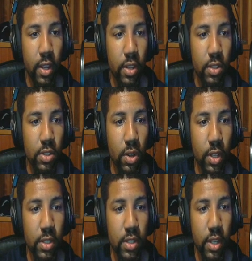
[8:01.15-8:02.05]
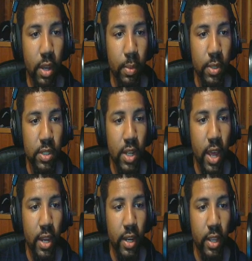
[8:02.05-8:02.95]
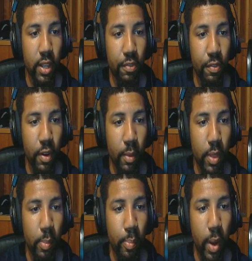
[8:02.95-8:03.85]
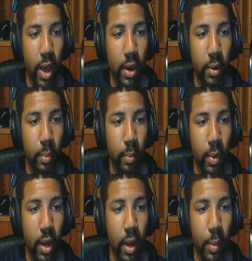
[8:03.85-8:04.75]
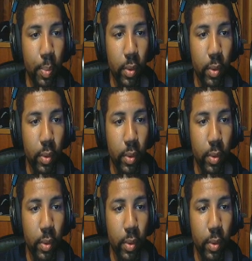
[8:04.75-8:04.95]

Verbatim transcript: So let's see, I'm going to slide in from the bottom up.